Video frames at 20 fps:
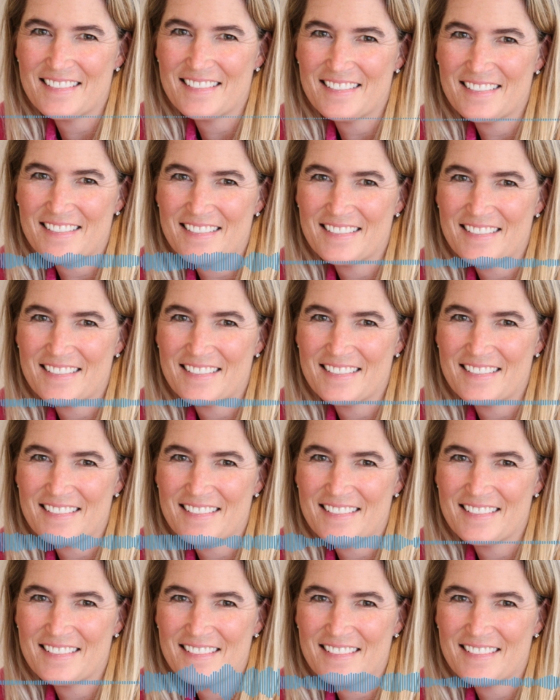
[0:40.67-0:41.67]
which was
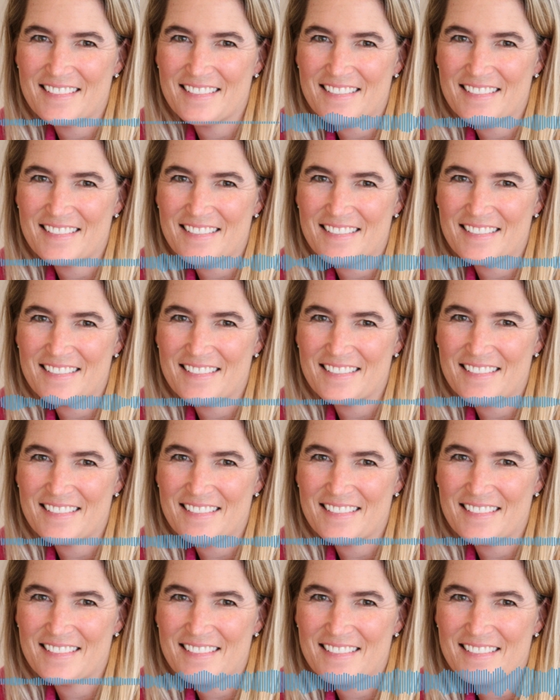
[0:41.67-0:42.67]
kind of the fast company of
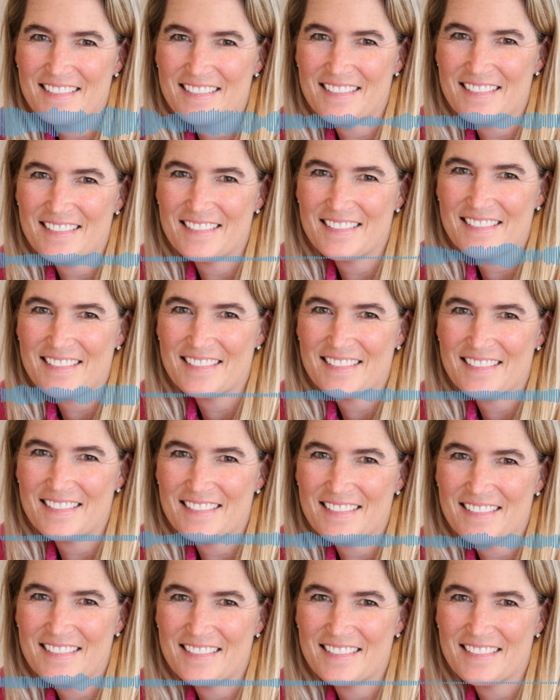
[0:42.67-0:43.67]
its time,
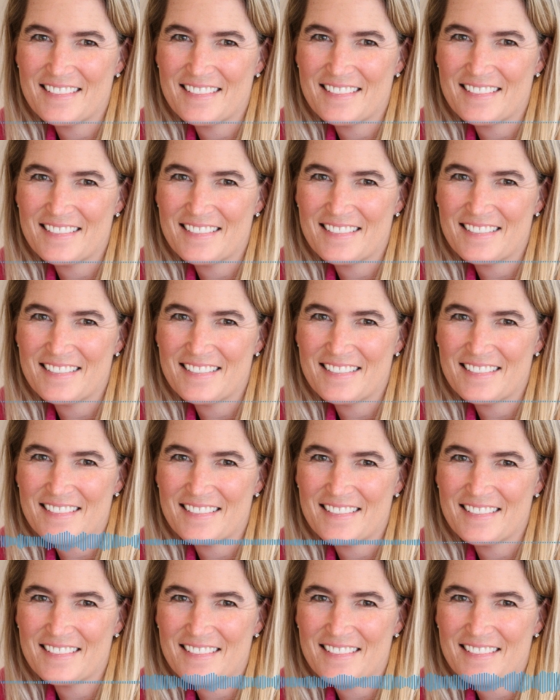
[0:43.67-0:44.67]
focused on
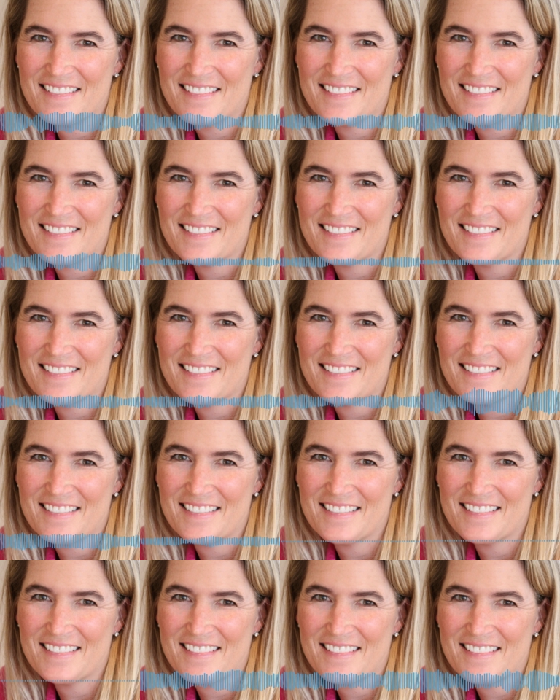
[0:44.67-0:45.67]
entrepreneurs. And
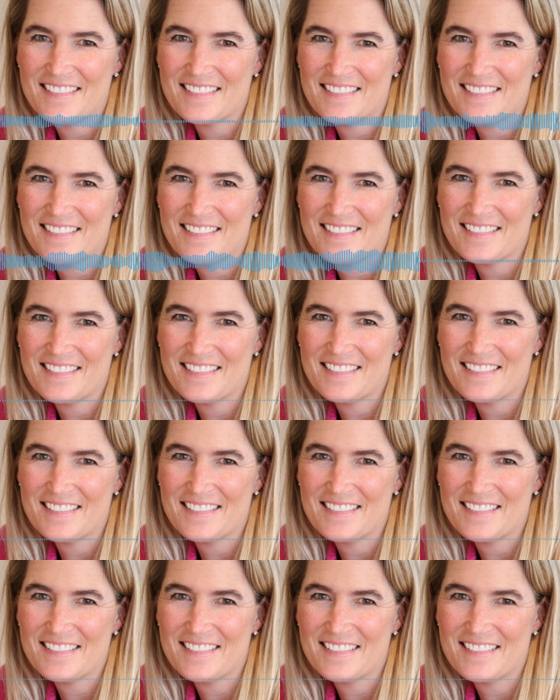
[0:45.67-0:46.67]
I caught the
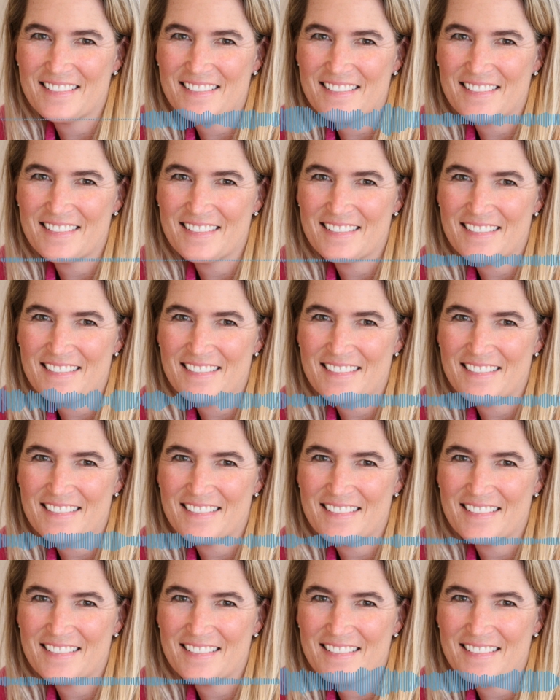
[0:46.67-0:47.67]

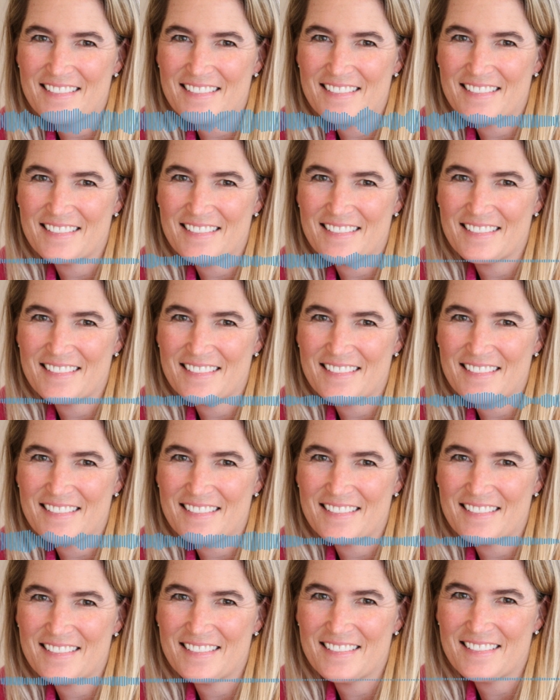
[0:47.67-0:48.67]
entrepreneurial bug
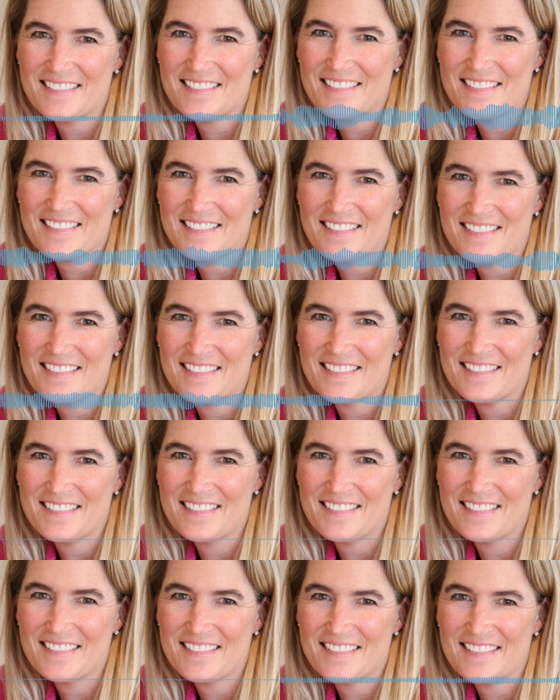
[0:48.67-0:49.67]
and had a
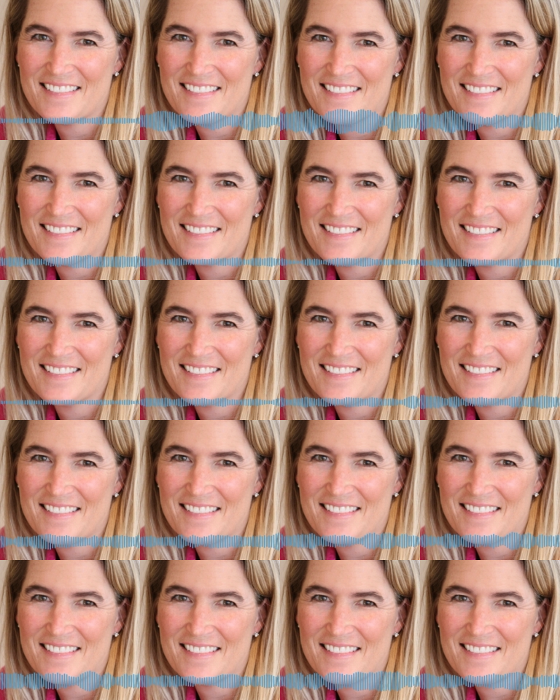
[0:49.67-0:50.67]
long
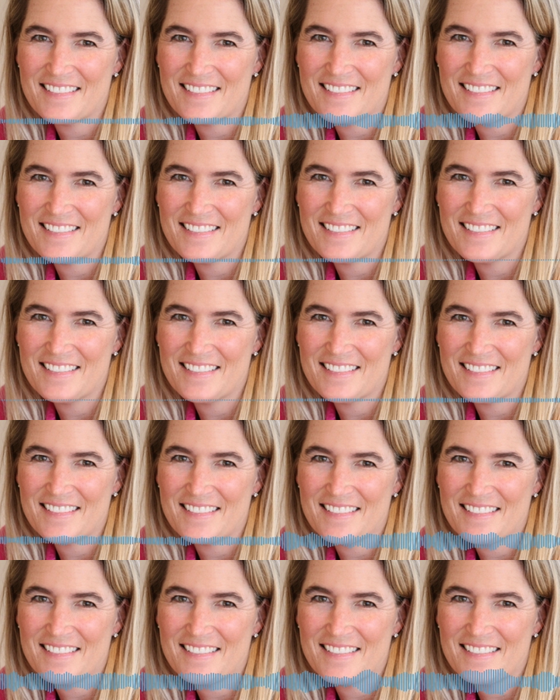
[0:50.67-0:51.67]
career as an
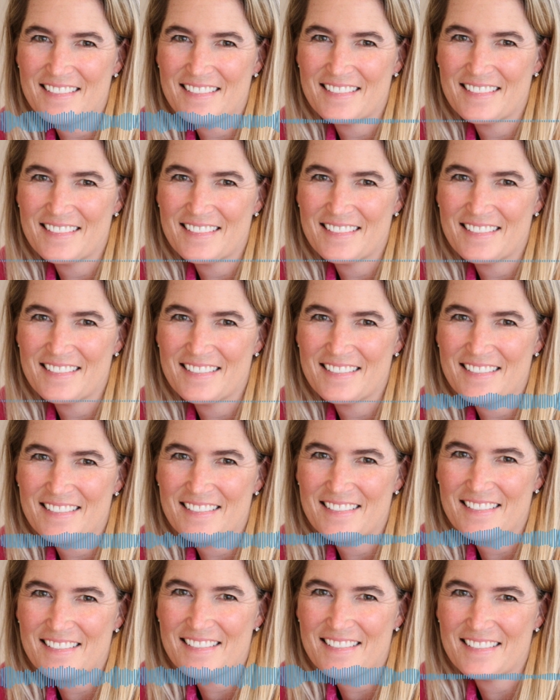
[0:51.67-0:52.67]
entrepreneur.
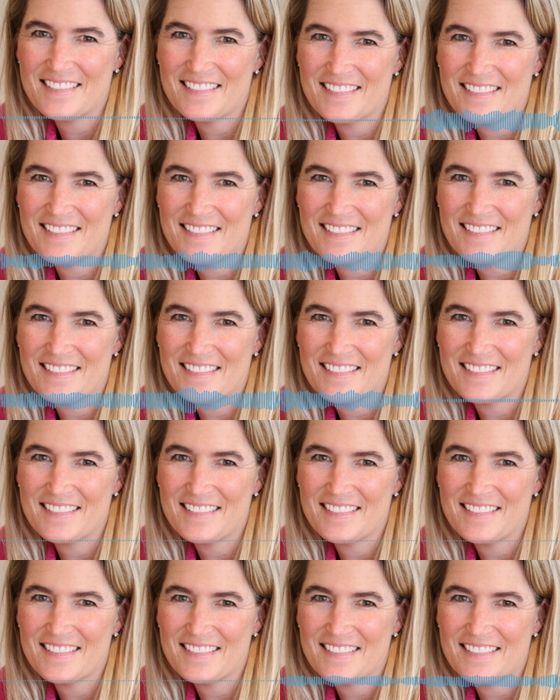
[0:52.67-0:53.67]
And then when I
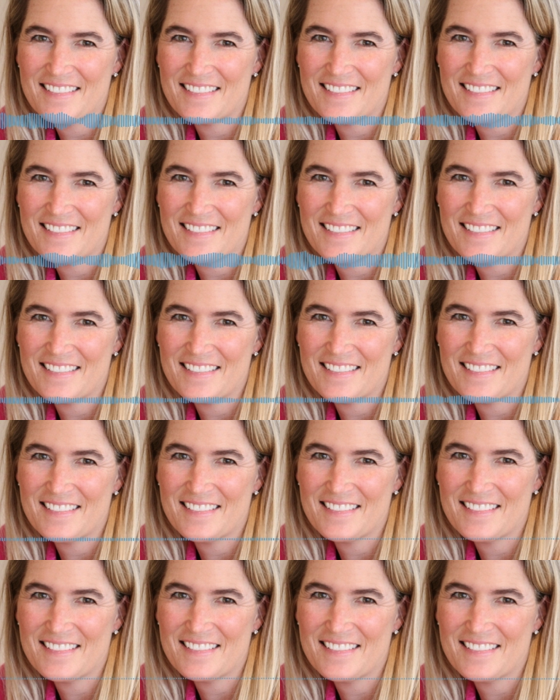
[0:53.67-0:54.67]
thought I was